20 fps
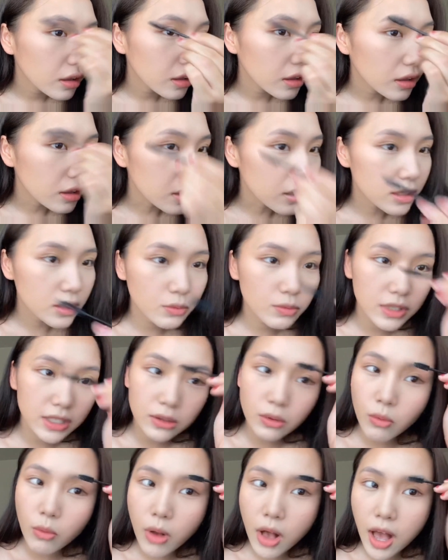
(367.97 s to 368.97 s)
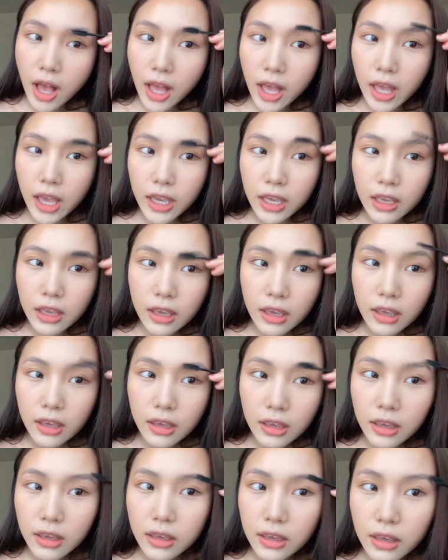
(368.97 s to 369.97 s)
It's the reason why
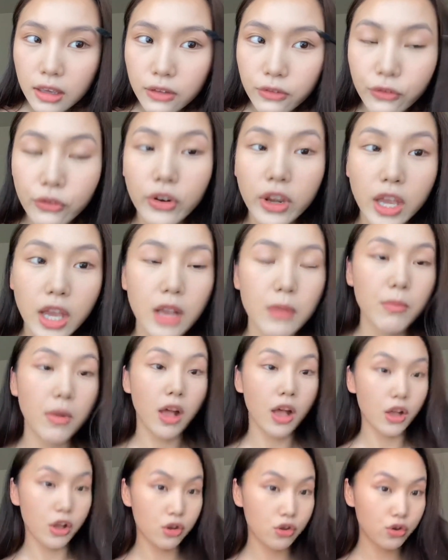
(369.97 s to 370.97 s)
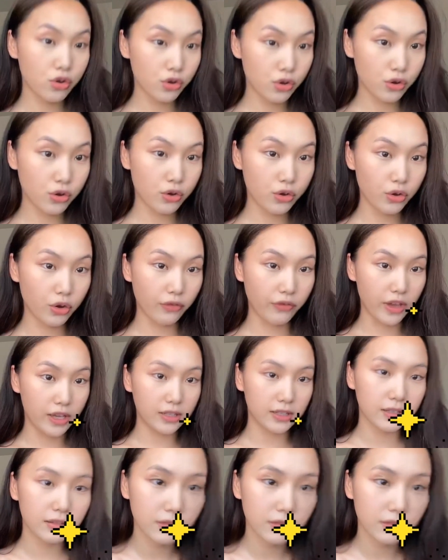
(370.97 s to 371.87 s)
they frame your face.